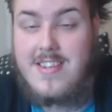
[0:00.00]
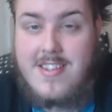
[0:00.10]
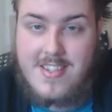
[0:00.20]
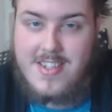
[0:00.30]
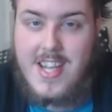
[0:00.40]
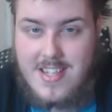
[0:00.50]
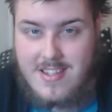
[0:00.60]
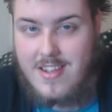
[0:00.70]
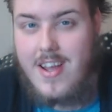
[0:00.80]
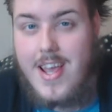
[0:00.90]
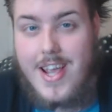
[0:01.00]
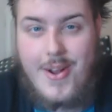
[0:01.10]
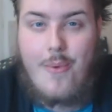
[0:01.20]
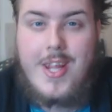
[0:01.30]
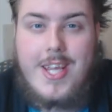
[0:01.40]
That's to suggest that
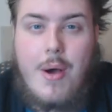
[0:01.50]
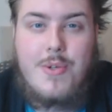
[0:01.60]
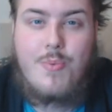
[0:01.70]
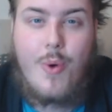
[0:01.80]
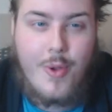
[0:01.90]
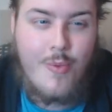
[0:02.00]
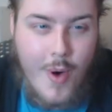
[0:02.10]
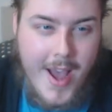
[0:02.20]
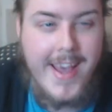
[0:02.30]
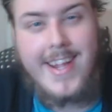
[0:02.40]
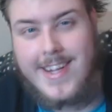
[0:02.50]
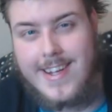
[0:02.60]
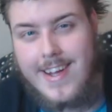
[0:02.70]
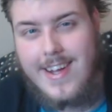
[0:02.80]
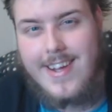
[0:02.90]
it only goes one
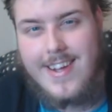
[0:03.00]
way,